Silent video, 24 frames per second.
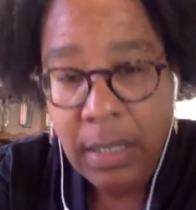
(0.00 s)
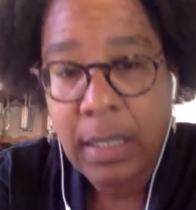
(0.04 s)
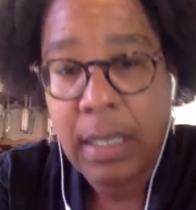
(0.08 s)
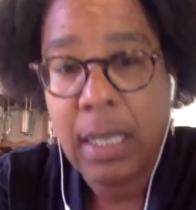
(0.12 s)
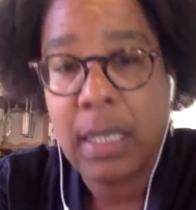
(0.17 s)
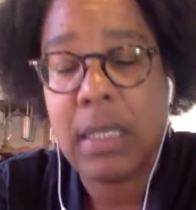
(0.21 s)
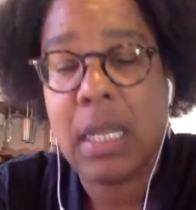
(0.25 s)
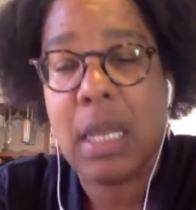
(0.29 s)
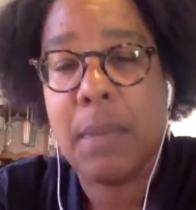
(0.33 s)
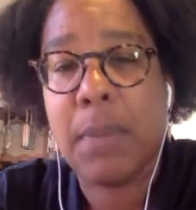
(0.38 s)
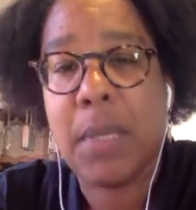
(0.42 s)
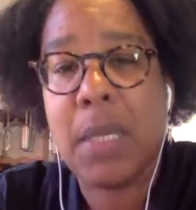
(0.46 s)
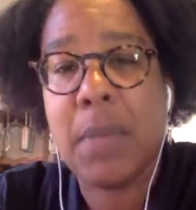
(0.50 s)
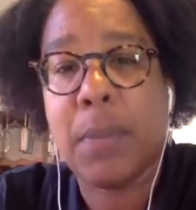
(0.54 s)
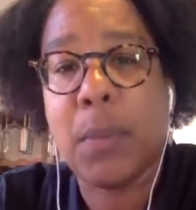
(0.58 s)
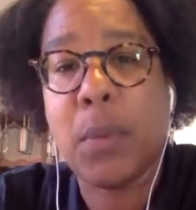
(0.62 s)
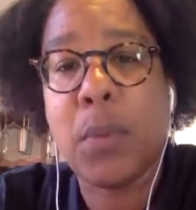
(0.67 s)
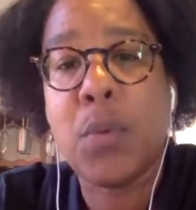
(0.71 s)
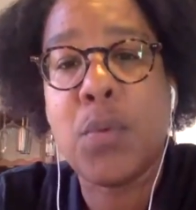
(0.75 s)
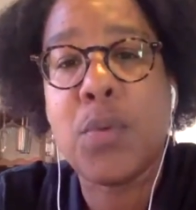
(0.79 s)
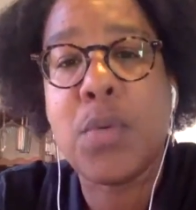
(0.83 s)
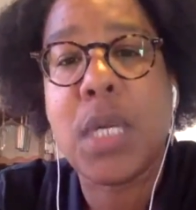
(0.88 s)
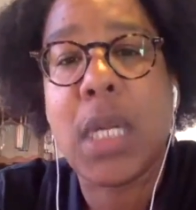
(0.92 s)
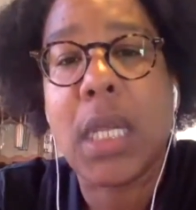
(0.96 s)
and that people
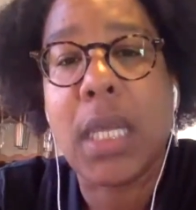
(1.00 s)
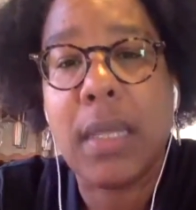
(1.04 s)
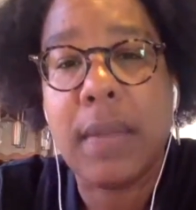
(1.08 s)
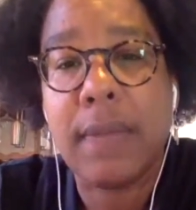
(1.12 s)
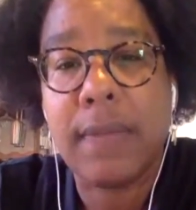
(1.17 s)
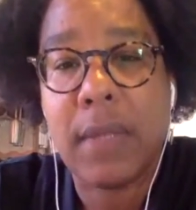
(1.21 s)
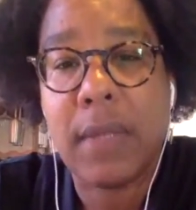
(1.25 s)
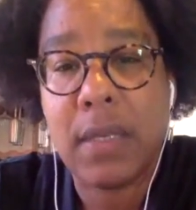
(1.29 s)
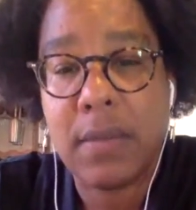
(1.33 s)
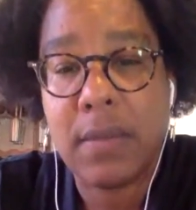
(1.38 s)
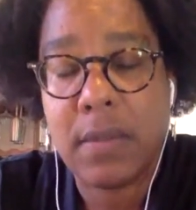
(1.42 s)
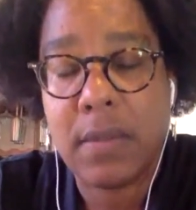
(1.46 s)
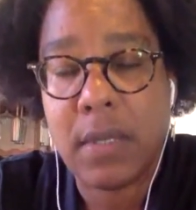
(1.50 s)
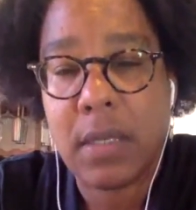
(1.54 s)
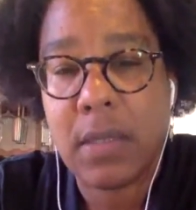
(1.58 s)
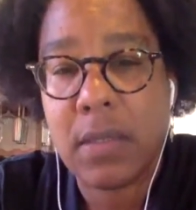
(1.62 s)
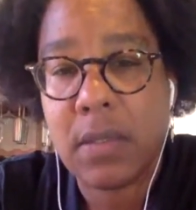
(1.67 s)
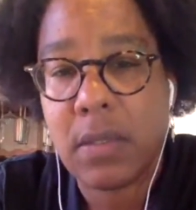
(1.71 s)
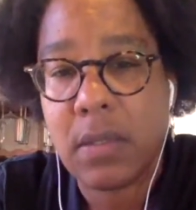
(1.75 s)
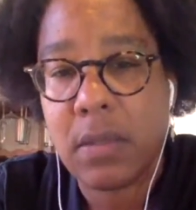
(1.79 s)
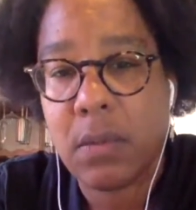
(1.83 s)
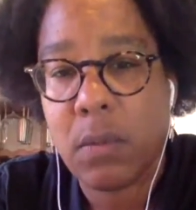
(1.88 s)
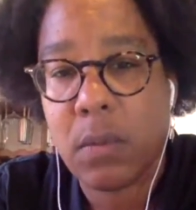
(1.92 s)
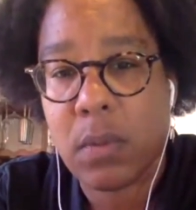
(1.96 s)
who need these
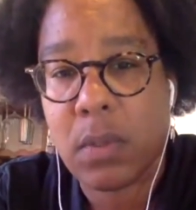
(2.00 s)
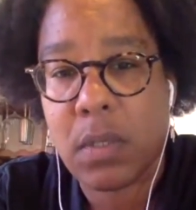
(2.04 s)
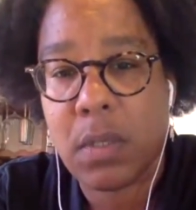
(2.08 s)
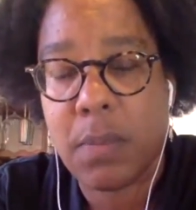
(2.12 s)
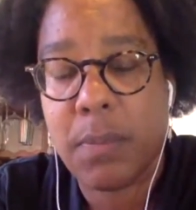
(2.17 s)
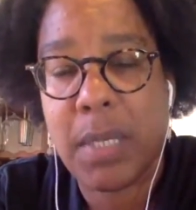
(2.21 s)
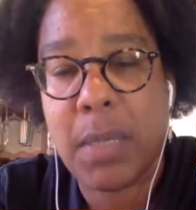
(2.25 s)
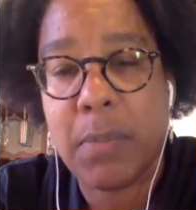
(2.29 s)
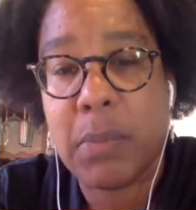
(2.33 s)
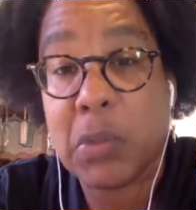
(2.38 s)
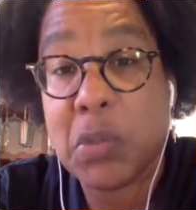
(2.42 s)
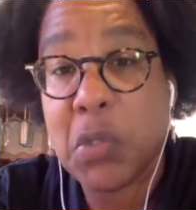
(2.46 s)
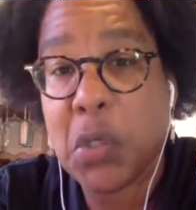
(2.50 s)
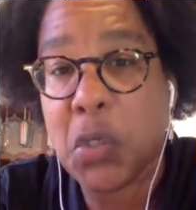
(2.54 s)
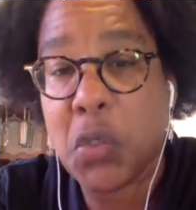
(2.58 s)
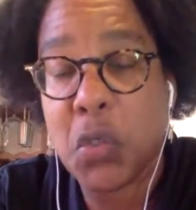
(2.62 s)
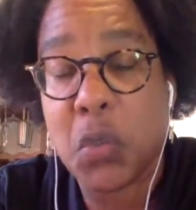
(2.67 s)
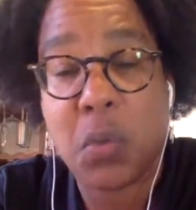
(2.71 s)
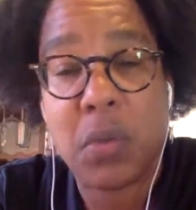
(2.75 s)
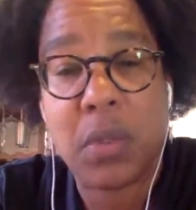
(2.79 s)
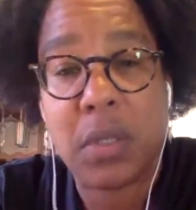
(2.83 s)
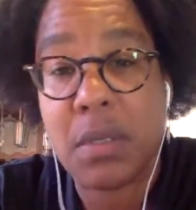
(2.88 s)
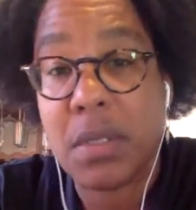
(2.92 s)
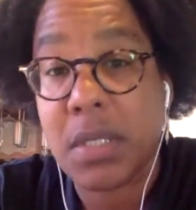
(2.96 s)
things in order to be able to
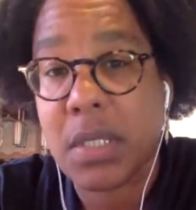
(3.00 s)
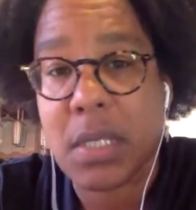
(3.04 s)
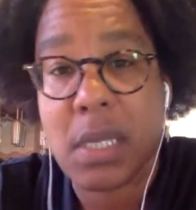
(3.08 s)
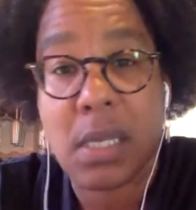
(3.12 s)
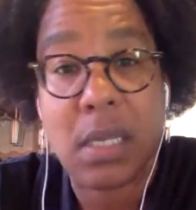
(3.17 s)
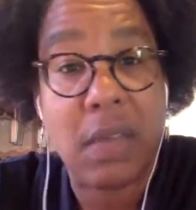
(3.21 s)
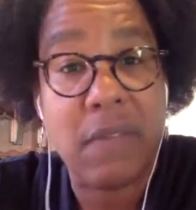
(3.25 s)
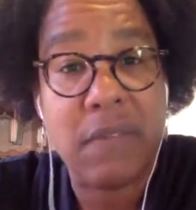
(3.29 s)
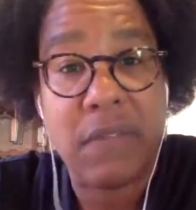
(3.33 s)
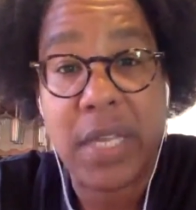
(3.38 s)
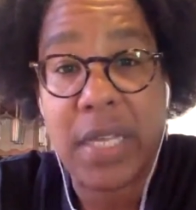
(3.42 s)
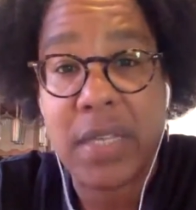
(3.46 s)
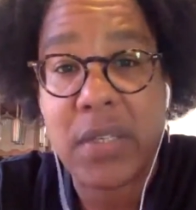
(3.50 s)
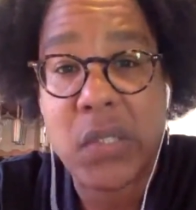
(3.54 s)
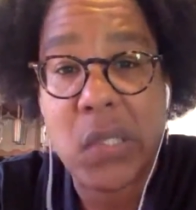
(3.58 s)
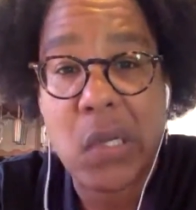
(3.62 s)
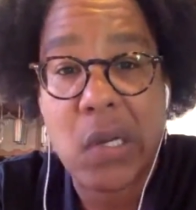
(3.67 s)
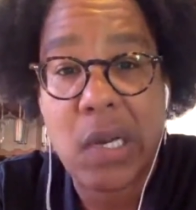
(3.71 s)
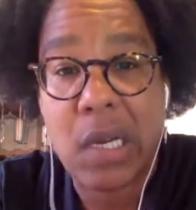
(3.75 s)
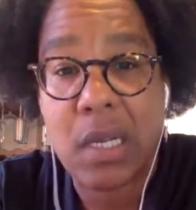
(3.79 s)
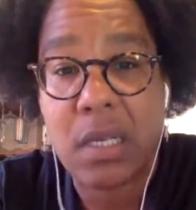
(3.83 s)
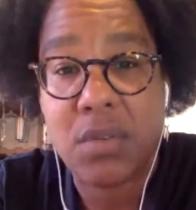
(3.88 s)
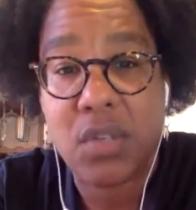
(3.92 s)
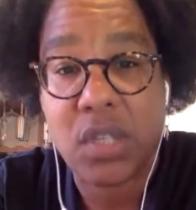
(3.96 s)
do things like advance
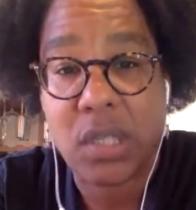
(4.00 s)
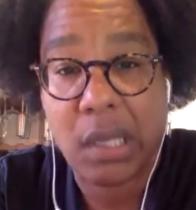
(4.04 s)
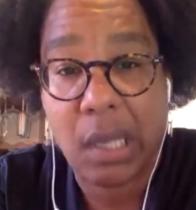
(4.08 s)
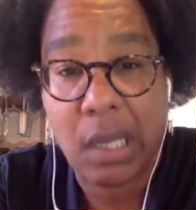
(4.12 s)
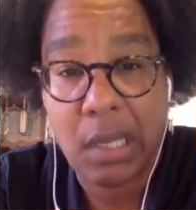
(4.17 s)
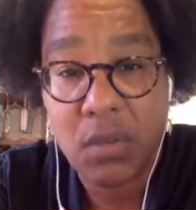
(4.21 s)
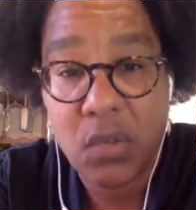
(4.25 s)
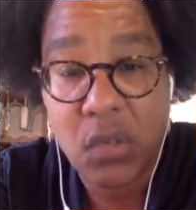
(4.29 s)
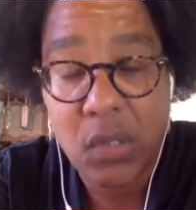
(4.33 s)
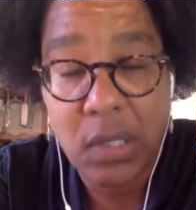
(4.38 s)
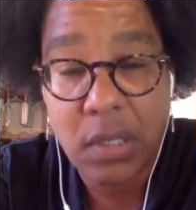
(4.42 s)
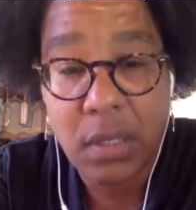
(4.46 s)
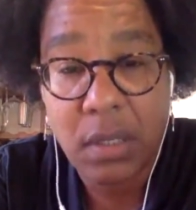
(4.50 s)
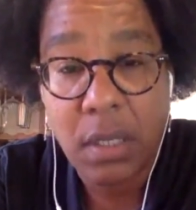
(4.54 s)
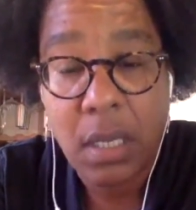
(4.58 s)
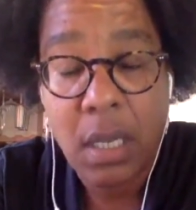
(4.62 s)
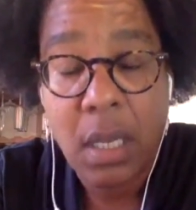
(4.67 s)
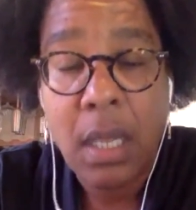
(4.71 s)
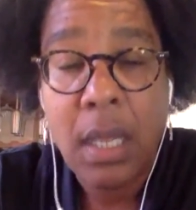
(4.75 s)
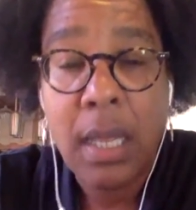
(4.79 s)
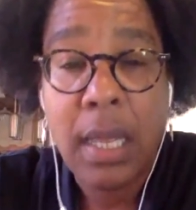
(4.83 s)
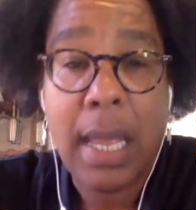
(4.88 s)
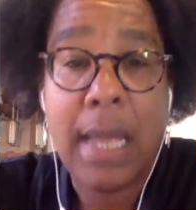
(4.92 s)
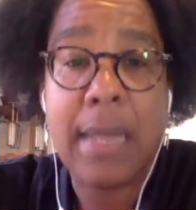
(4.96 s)
our education
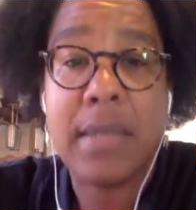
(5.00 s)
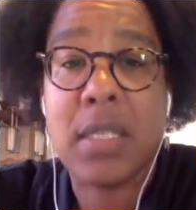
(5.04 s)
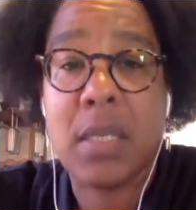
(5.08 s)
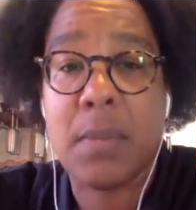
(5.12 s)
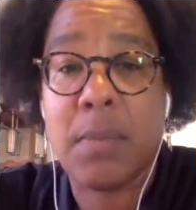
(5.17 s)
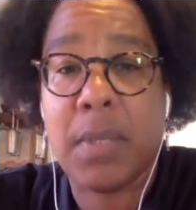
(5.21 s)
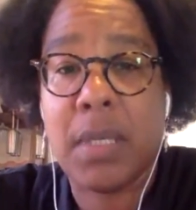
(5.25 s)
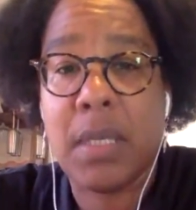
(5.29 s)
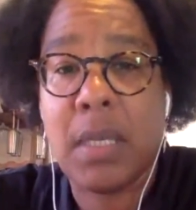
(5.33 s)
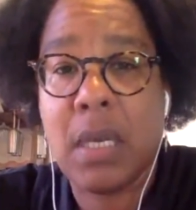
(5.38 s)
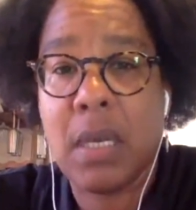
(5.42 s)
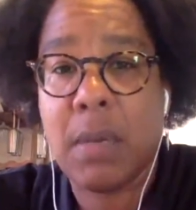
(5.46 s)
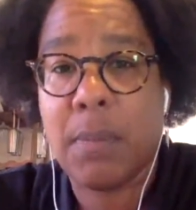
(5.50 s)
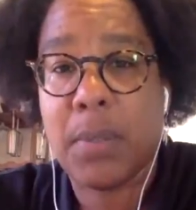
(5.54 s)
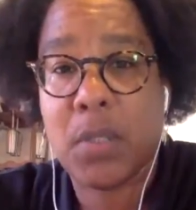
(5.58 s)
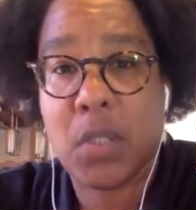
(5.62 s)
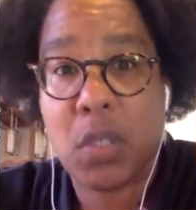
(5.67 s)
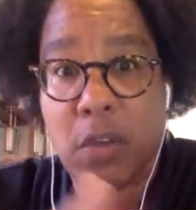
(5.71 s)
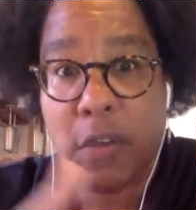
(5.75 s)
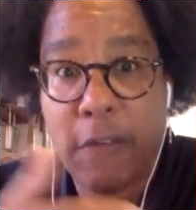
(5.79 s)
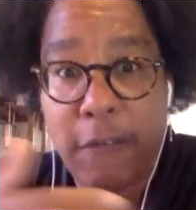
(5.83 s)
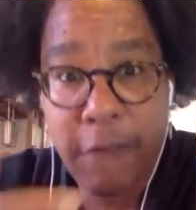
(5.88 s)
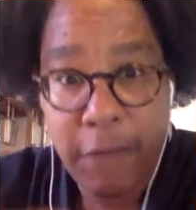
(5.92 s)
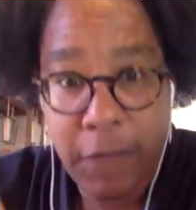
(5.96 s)
and to be able
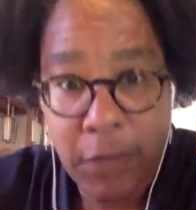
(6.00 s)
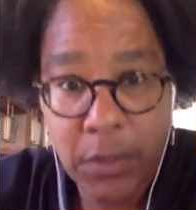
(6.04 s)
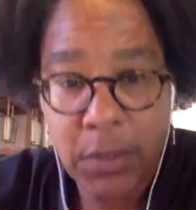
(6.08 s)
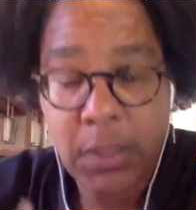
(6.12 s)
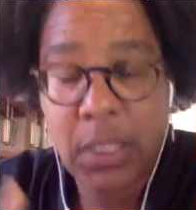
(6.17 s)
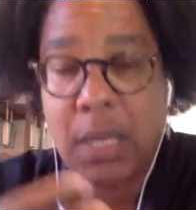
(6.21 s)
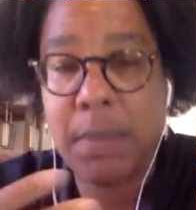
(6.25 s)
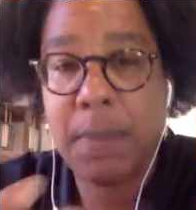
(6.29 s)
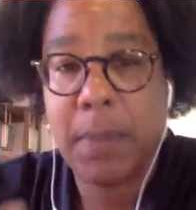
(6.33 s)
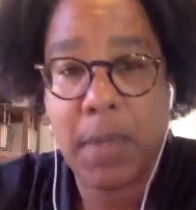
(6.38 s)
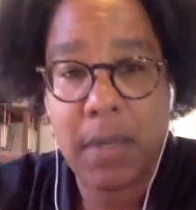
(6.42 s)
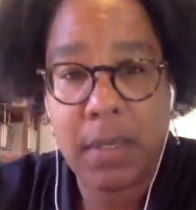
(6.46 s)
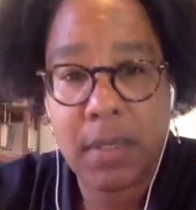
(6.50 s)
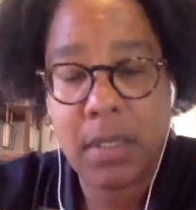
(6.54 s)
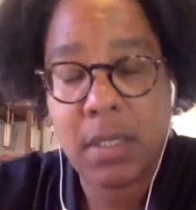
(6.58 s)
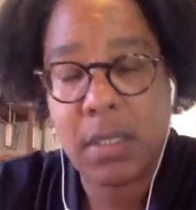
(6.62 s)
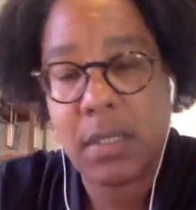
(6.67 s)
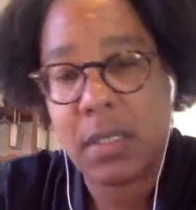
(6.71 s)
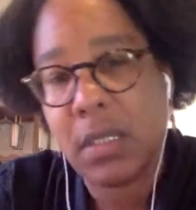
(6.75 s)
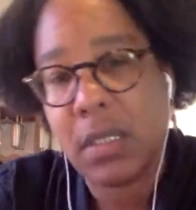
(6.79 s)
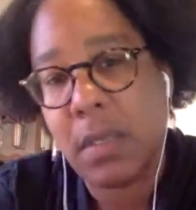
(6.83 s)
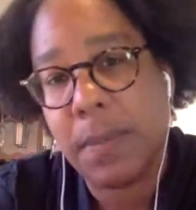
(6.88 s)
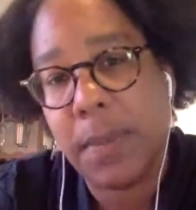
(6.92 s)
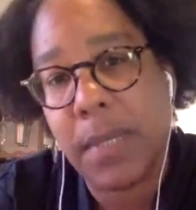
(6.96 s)
to fully
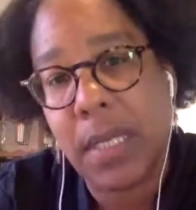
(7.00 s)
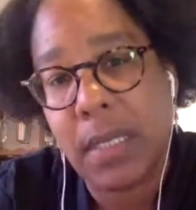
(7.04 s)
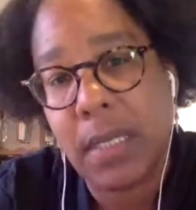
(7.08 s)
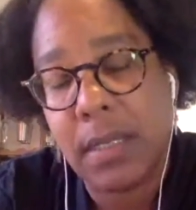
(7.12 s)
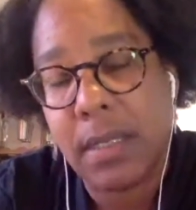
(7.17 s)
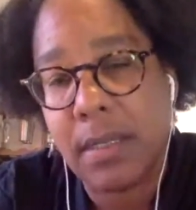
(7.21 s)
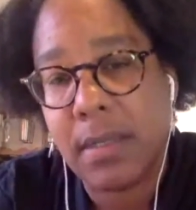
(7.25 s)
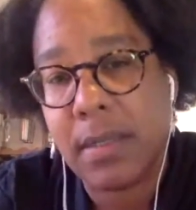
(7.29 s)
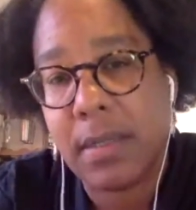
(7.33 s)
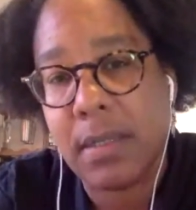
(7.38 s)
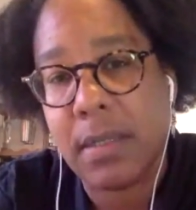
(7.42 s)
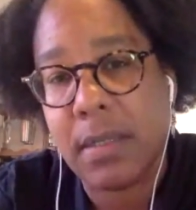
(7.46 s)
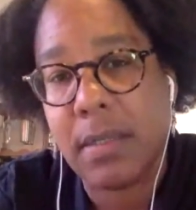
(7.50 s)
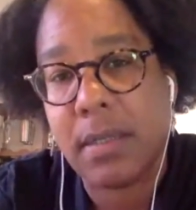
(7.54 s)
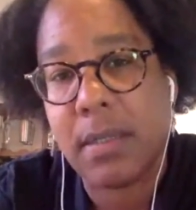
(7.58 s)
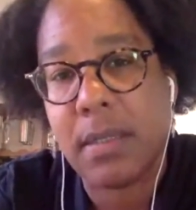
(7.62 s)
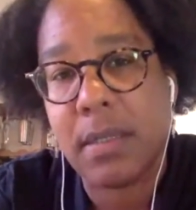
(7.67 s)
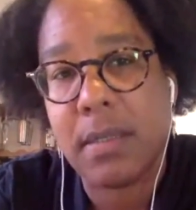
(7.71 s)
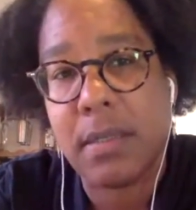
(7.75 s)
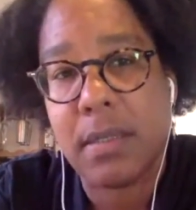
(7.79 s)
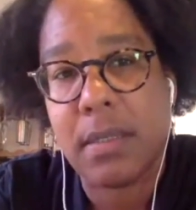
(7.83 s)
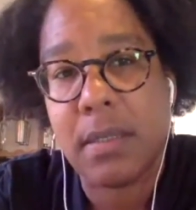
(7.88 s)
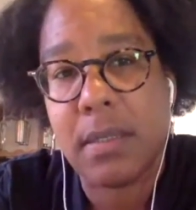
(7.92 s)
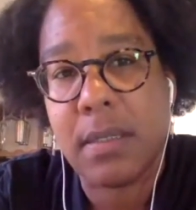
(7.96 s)
participate as
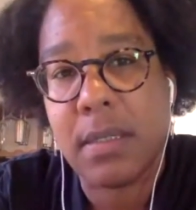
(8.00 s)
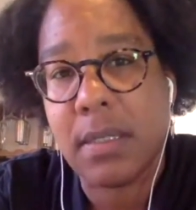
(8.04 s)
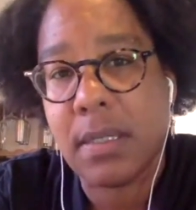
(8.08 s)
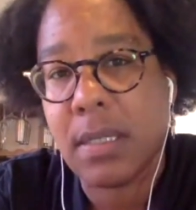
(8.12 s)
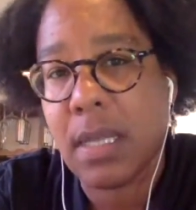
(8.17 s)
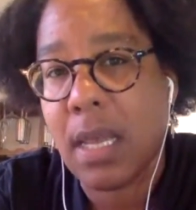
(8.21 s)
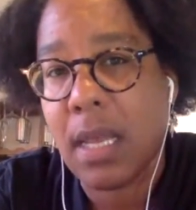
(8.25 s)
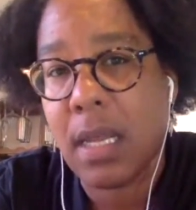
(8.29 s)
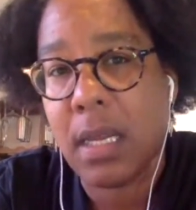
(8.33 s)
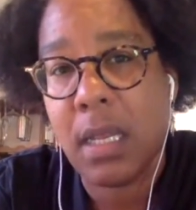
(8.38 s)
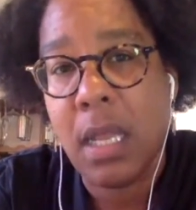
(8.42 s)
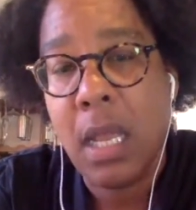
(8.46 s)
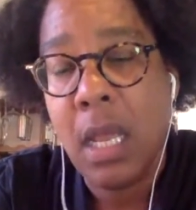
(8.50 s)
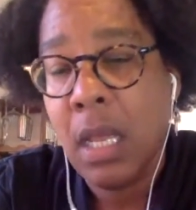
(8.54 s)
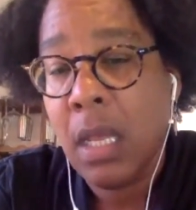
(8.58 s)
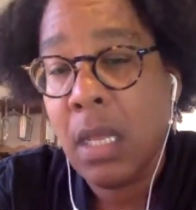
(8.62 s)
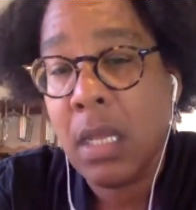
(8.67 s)
citizens in society,